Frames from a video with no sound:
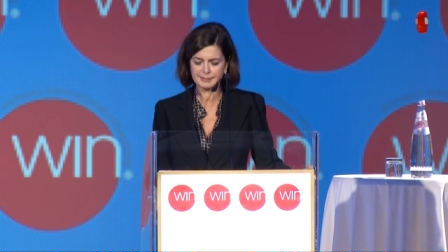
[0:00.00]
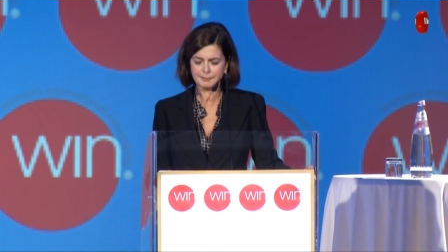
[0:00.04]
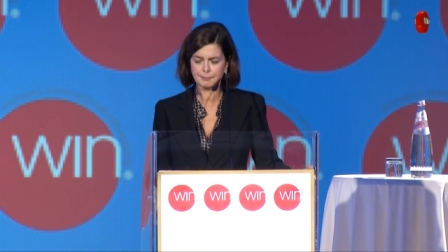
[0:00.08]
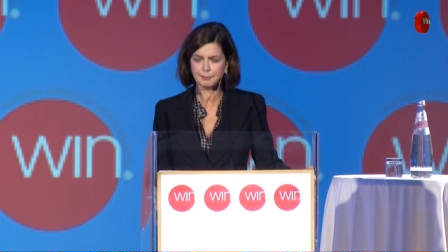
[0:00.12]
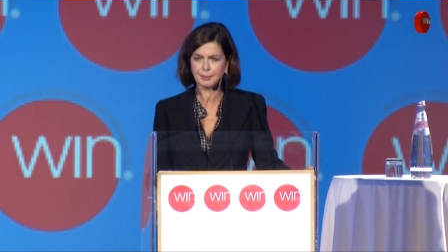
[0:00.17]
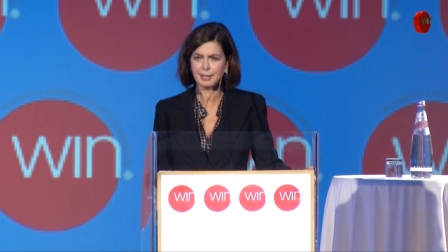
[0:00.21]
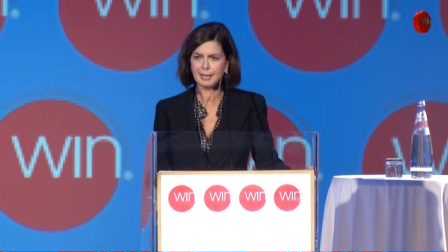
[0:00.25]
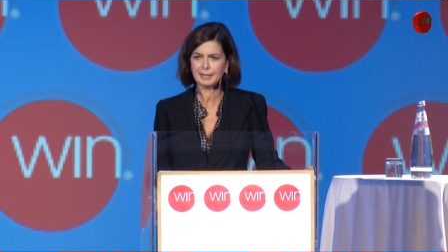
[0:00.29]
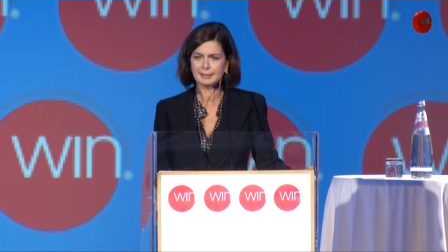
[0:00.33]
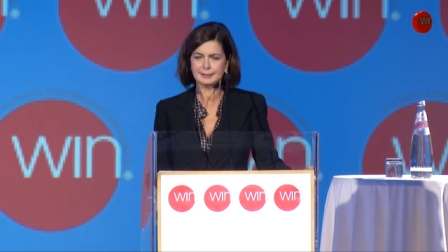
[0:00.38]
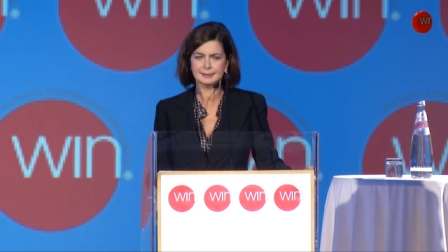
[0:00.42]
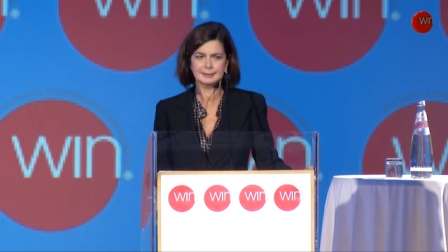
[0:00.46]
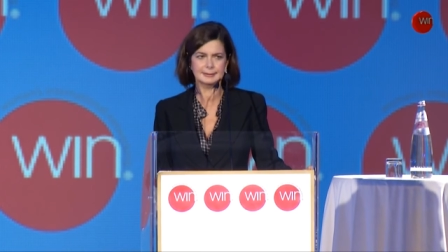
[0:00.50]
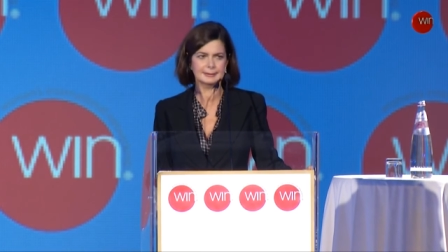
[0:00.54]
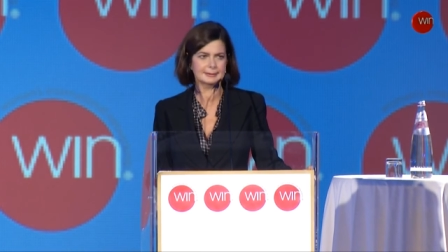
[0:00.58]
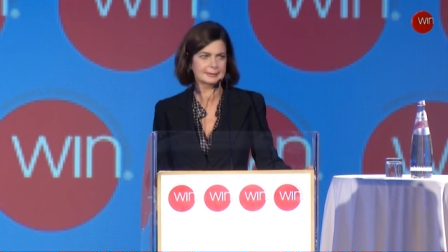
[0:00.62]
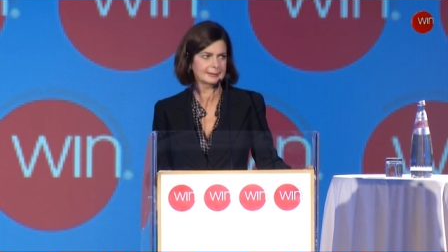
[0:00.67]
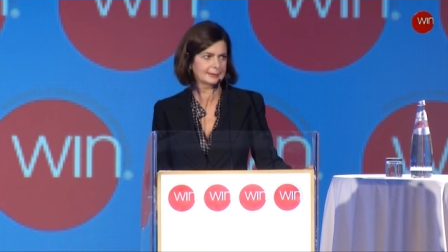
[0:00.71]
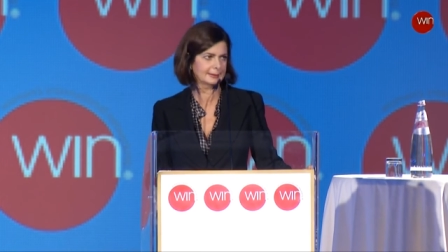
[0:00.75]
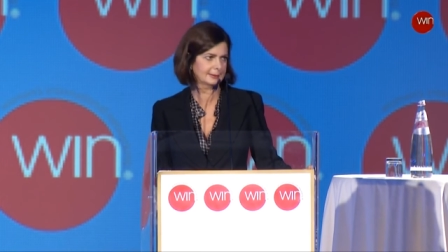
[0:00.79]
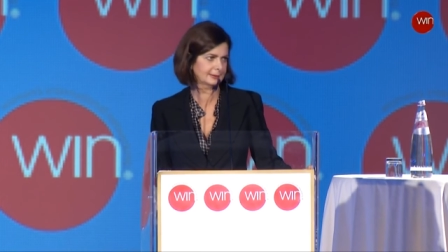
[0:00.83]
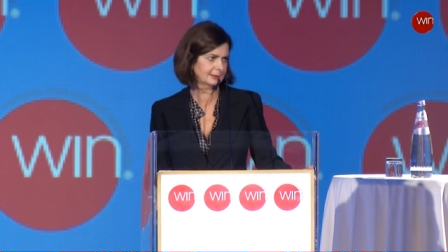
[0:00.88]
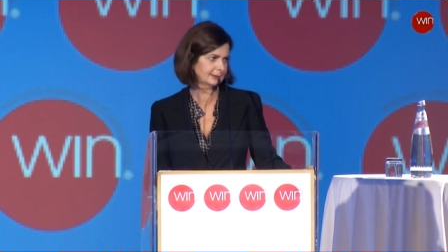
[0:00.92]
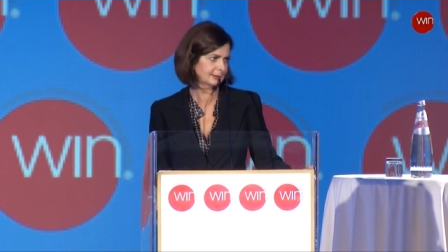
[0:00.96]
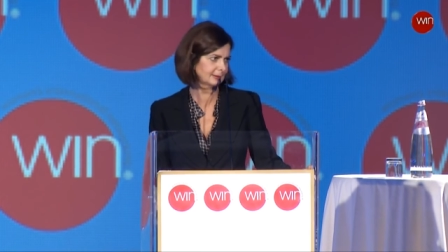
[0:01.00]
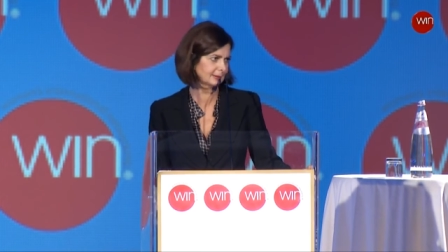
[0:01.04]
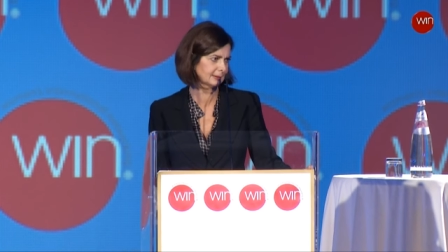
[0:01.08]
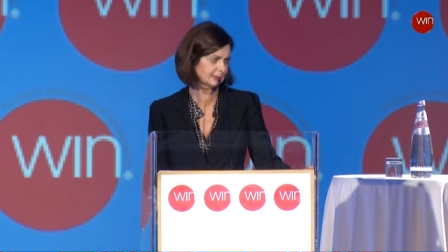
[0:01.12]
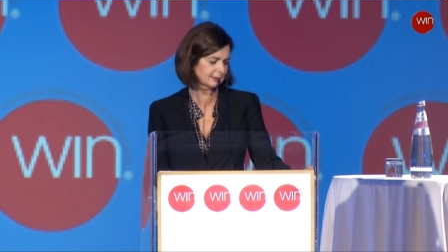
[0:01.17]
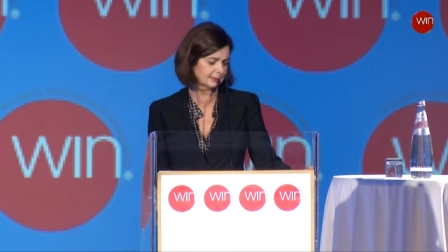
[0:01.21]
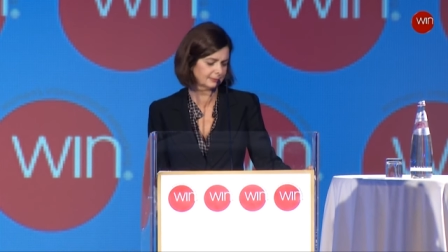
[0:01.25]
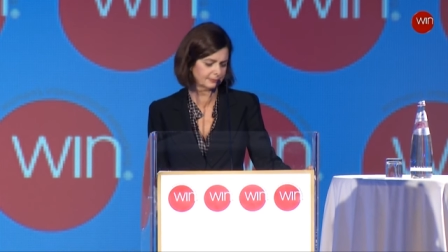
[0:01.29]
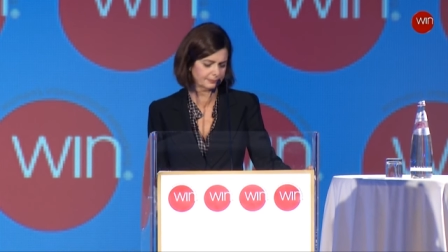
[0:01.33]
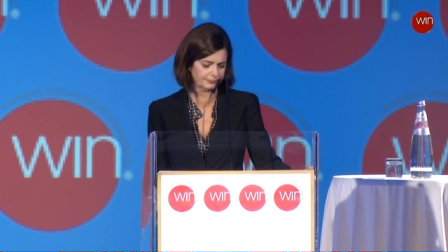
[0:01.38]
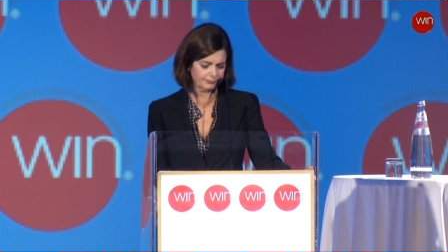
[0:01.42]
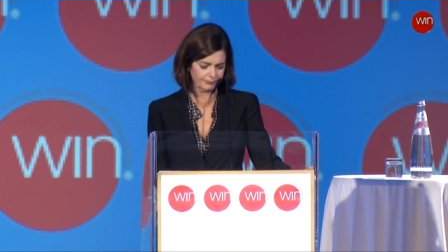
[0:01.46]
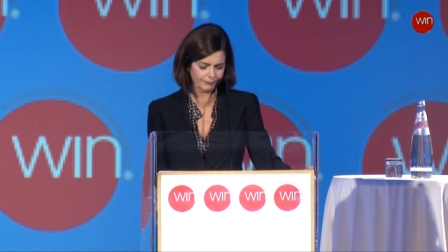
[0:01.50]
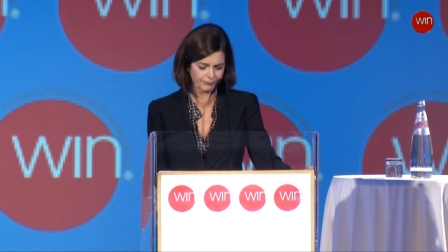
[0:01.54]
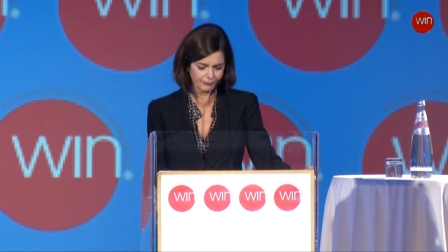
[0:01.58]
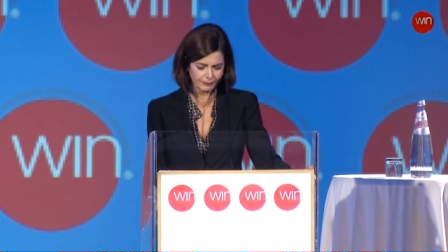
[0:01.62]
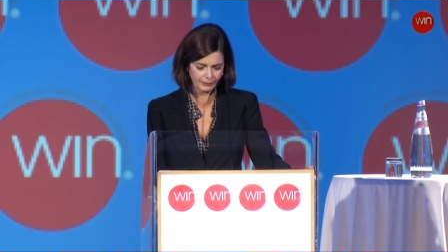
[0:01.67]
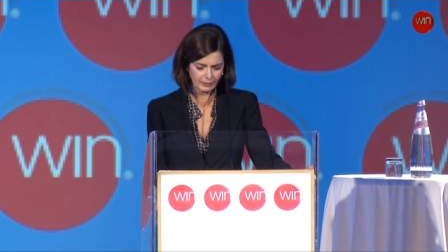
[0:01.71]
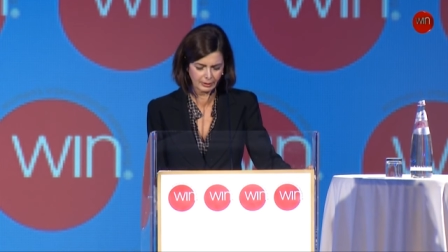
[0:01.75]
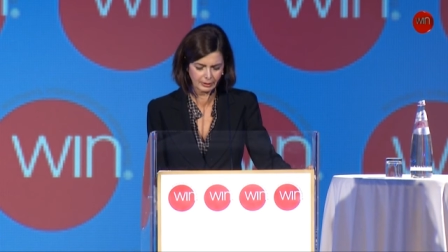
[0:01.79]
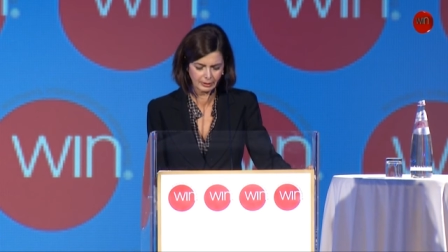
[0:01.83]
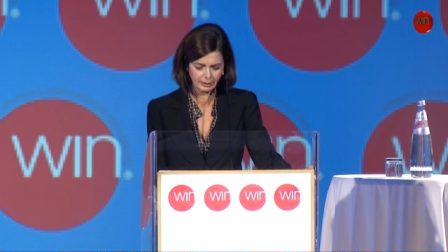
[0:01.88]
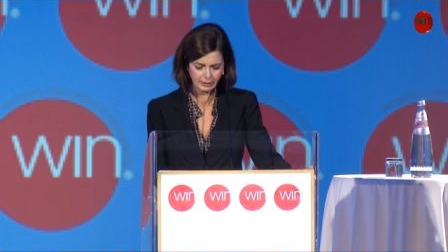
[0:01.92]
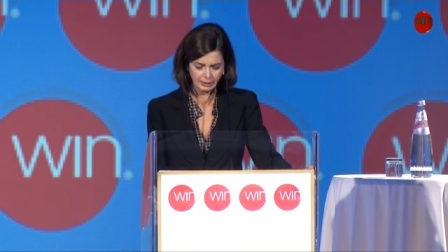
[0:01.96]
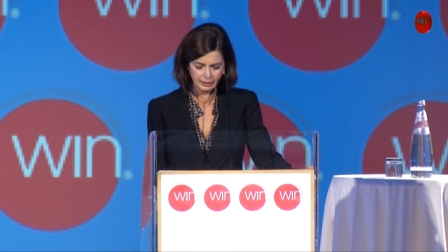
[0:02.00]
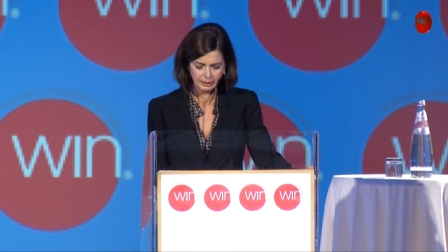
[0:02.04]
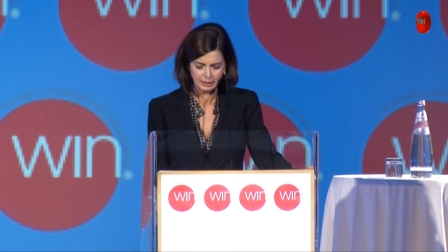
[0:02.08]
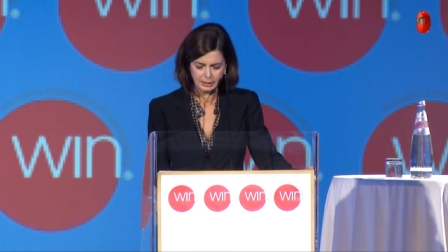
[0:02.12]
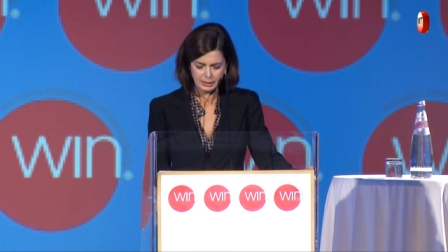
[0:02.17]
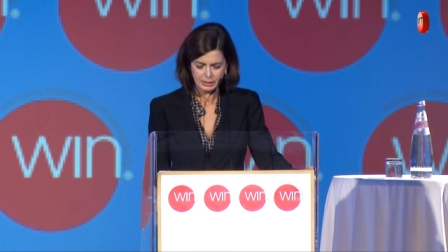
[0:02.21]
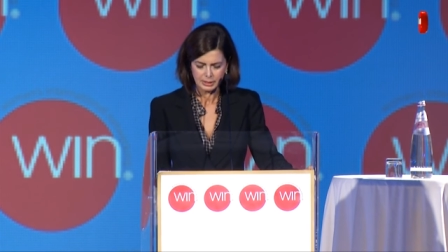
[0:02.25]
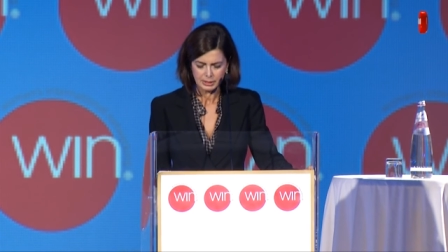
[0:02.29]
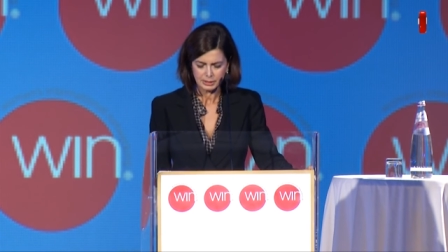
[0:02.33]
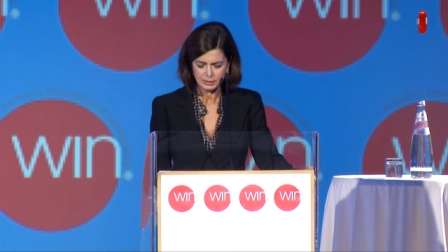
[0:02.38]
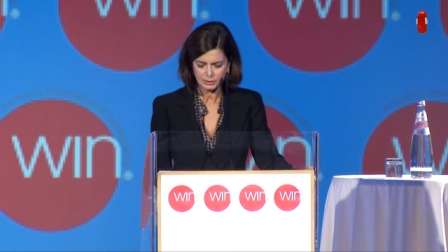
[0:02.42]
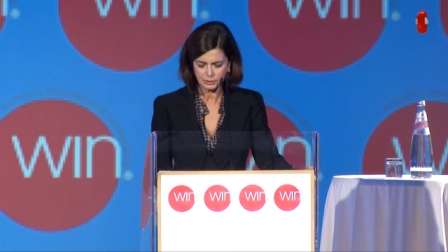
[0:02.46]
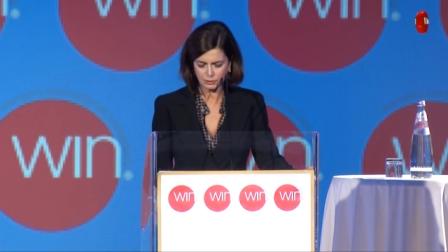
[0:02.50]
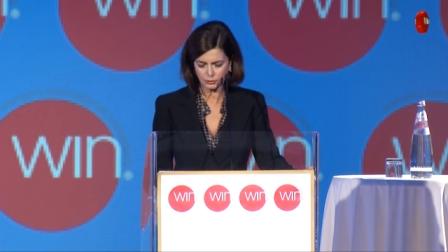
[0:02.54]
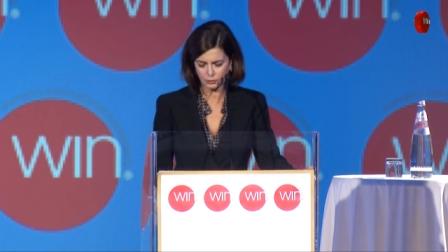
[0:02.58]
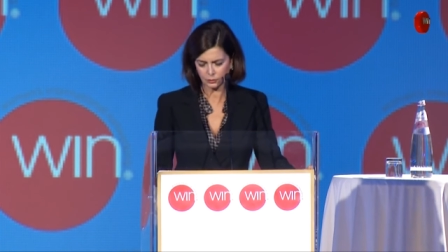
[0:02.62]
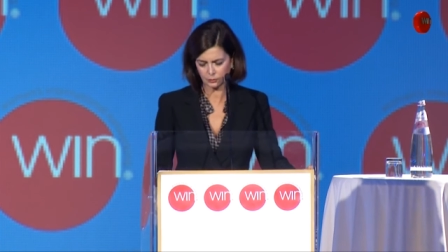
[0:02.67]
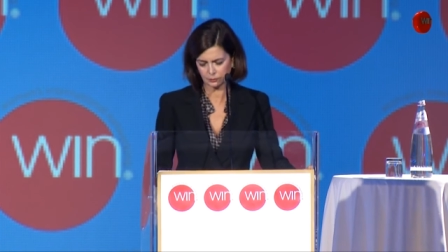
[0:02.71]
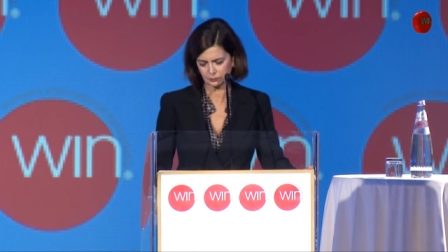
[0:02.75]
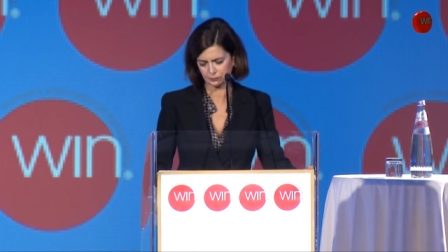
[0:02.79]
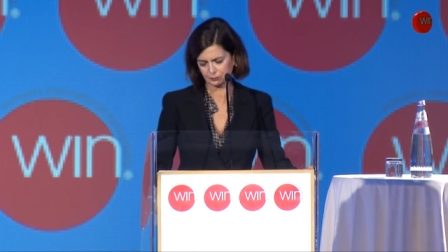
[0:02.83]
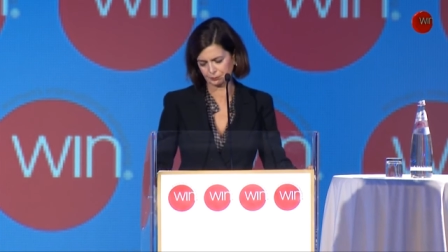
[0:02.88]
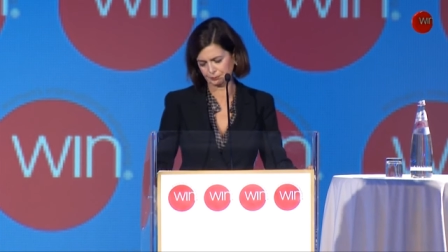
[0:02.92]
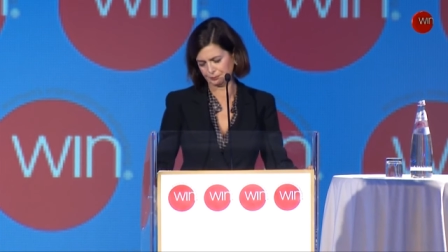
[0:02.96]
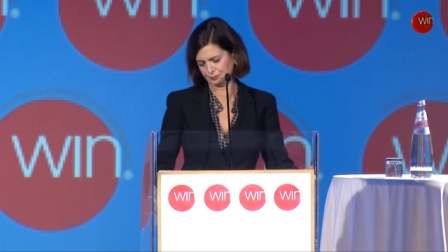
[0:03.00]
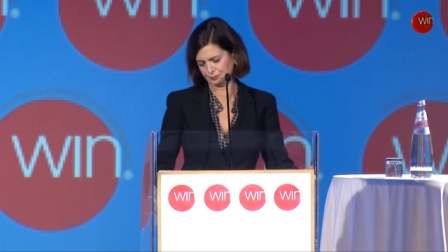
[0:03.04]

practices. So,